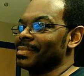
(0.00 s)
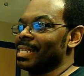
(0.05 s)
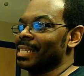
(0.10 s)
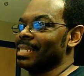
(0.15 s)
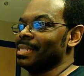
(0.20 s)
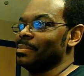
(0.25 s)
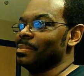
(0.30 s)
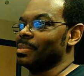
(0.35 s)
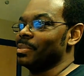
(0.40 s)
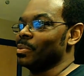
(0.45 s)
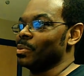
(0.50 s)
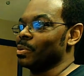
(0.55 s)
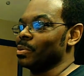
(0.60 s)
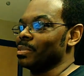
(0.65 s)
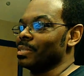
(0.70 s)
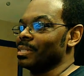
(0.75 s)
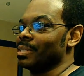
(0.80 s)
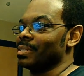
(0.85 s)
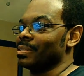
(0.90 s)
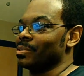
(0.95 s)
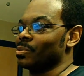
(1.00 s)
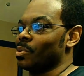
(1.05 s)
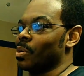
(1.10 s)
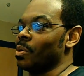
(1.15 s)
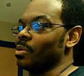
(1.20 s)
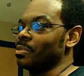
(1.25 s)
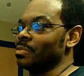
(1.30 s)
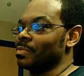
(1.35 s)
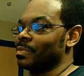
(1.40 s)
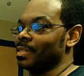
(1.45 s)
he's been to like
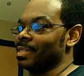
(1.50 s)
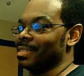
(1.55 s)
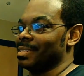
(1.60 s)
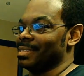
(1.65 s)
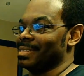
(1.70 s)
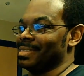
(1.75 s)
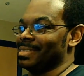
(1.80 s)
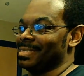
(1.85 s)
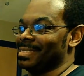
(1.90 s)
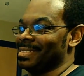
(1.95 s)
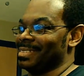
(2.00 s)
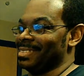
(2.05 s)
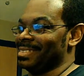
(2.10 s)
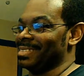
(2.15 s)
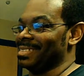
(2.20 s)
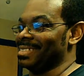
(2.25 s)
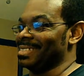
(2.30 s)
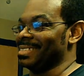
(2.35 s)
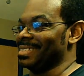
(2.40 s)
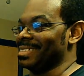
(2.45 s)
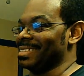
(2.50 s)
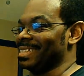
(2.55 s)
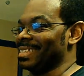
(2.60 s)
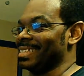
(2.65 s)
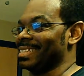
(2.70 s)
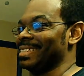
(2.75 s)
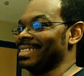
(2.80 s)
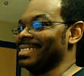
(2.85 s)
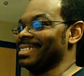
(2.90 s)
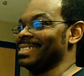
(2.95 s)
CrossFit. It's
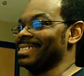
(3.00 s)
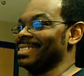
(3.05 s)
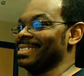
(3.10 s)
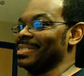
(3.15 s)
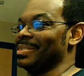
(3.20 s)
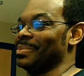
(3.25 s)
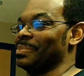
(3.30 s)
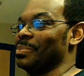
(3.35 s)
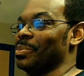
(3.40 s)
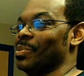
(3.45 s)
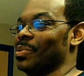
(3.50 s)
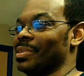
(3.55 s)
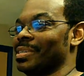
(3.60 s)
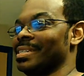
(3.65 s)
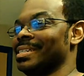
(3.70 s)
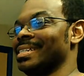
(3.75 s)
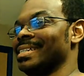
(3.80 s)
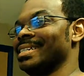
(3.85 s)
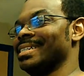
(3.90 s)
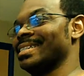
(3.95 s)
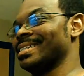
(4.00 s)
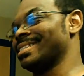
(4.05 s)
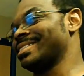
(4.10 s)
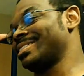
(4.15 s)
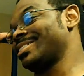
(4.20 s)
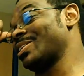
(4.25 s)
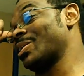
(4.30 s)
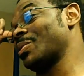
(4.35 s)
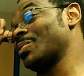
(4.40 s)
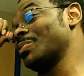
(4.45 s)
like he looked more
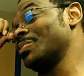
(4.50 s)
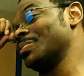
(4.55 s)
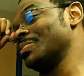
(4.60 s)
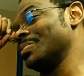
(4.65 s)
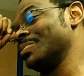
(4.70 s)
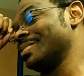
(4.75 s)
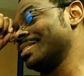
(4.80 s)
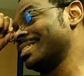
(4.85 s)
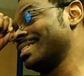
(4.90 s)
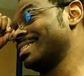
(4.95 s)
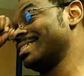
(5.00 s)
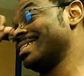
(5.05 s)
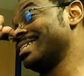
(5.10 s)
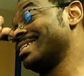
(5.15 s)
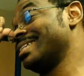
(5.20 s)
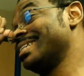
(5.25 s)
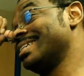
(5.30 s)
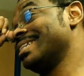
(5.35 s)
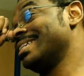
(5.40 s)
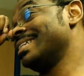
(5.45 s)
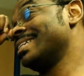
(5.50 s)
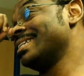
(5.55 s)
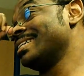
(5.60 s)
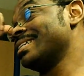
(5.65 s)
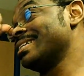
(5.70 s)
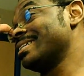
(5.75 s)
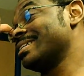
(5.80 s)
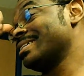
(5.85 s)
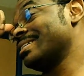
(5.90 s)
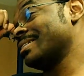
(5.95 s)
toned.
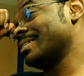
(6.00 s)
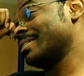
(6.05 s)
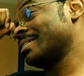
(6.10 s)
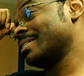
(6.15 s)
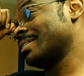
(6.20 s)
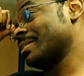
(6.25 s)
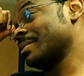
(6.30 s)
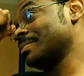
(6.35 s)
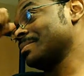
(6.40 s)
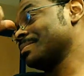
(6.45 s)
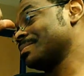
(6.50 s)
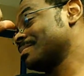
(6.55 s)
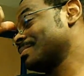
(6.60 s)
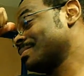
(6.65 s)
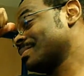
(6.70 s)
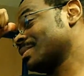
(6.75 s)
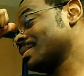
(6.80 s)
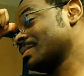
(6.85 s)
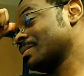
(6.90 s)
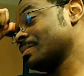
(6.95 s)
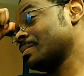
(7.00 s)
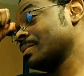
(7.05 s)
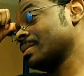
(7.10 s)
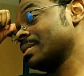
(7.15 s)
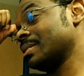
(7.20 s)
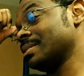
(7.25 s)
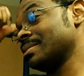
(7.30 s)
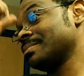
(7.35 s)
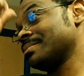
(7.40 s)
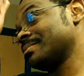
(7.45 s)
And
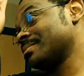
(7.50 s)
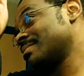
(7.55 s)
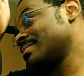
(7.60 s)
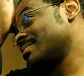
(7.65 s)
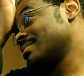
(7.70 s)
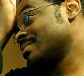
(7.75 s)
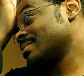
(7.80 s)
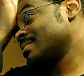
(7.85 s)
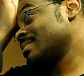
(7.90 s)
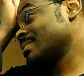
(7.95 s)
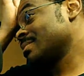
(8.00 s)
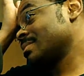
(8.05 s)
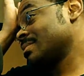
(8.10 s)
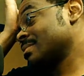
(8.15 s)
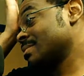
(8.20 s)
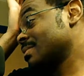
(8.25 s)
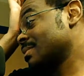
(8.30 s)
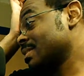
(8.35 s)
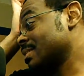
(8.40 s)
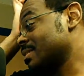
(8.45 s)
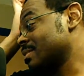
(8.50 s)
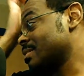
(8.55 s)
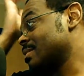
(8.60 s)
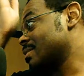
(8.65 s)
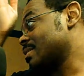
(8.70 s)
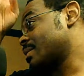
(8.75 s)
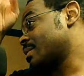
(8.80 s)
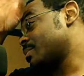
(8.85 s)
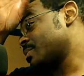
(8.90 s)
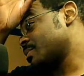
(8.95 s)
but
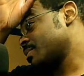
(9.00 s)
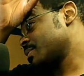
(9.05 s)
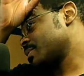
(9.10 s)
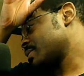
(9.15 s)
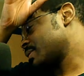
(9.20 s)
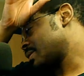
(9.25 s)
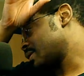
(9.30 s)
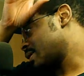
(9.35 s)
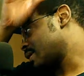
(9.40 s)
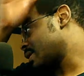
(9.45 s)
I remember,